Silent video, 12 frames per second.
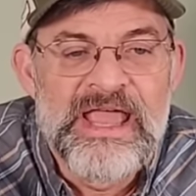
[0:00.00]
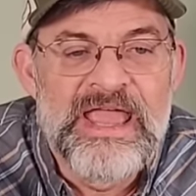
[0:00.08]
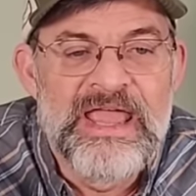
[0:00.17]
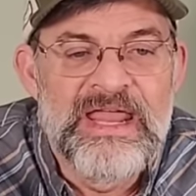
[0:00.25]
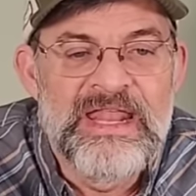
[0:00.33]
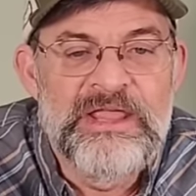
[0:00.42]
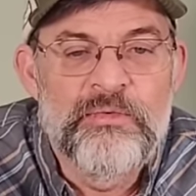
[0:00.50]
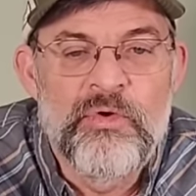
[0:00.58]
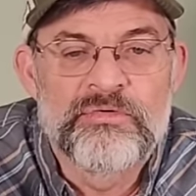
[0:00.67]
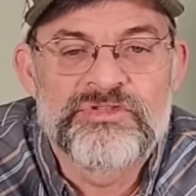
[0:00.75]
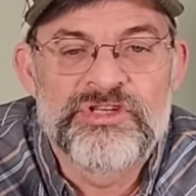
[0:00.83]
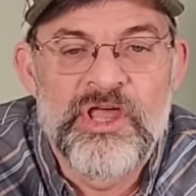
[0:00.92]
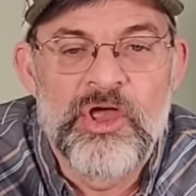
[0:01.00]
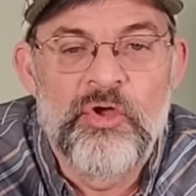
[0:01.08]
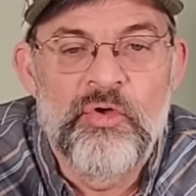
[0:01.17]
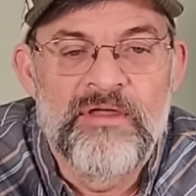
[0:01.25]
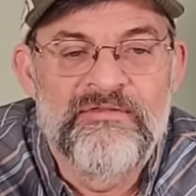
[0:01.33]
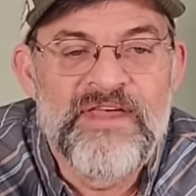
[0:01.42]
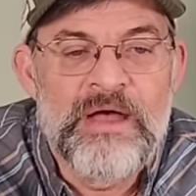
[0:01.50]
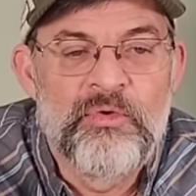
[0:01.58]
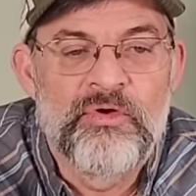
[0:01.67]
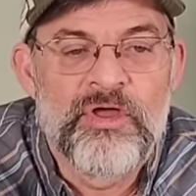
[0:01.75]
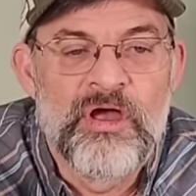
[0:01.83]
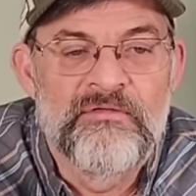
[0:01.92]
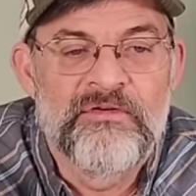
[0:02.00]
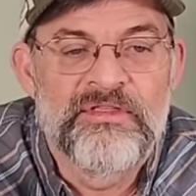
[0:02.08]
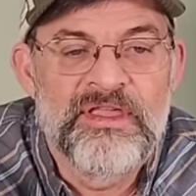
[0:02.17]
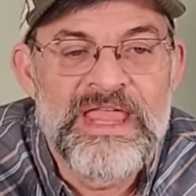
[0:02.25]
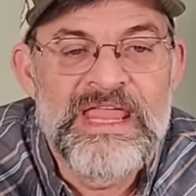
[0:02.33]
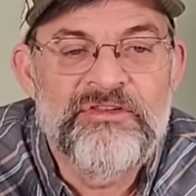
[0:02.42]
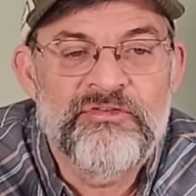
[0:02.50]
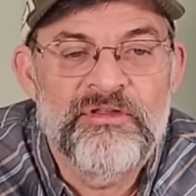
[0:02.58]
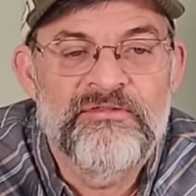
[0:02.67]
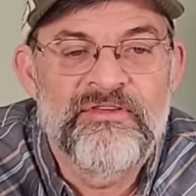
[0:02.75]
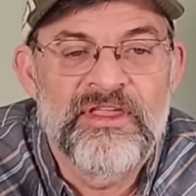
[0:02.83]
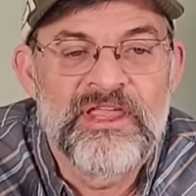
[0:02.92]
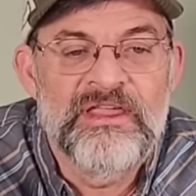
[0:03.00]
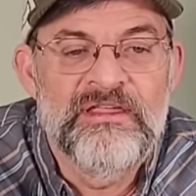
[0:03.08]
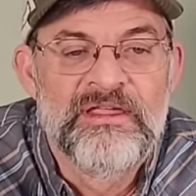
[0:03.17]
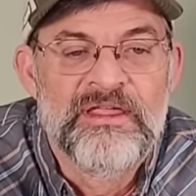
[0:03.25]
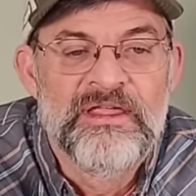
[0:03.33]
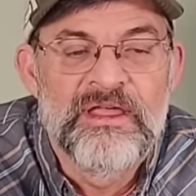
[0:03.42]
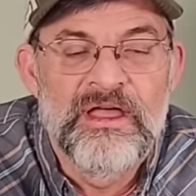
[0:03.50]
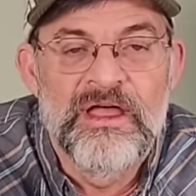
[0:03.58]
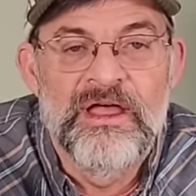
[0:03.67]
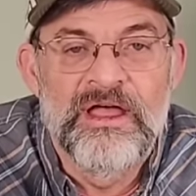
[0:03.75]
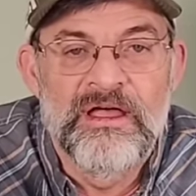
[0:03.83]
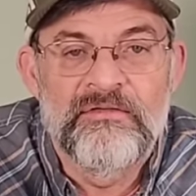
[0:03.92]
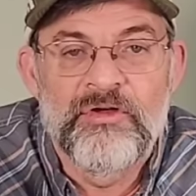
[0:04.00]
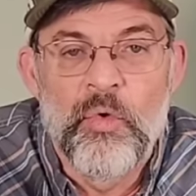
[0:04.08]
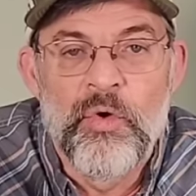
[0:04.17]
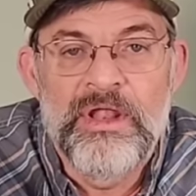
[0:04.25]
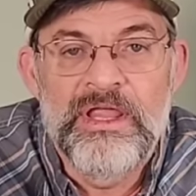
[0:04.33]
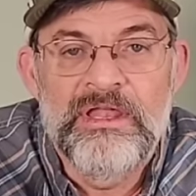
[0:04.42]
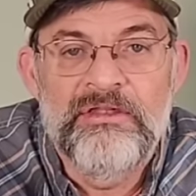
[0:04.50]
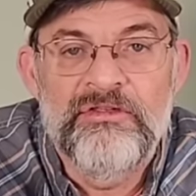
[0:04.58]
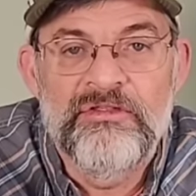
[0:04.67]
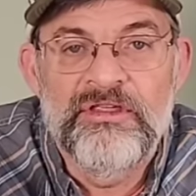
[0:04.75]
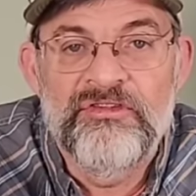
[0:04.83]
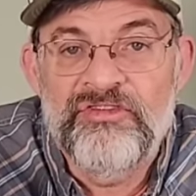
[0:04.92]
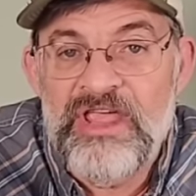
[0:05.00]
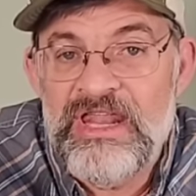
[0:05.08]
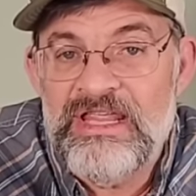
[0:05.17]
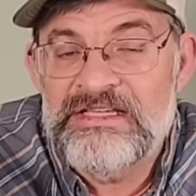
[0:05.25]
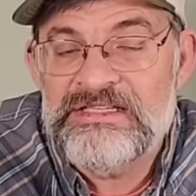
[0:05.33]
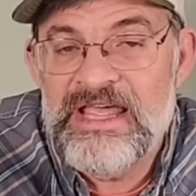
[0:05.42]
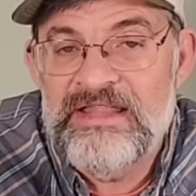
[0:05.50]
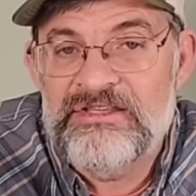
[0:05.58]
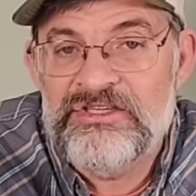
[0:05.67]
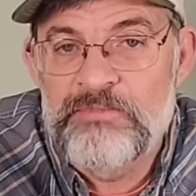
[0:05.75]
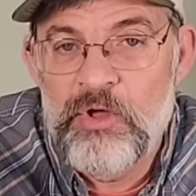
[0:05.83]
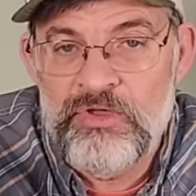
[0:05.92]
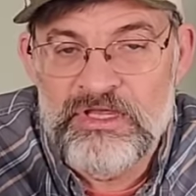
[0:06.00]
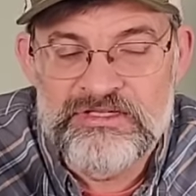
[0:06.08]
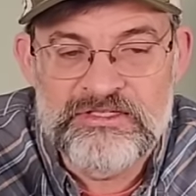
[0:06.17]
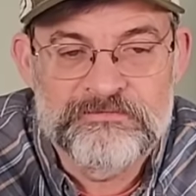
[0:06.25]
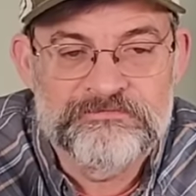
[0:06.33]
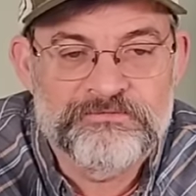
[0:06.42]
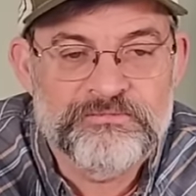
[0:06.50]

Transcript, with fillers: and he wants to know if that will cover the entry fee uh, going into the Shanties and the Smokies.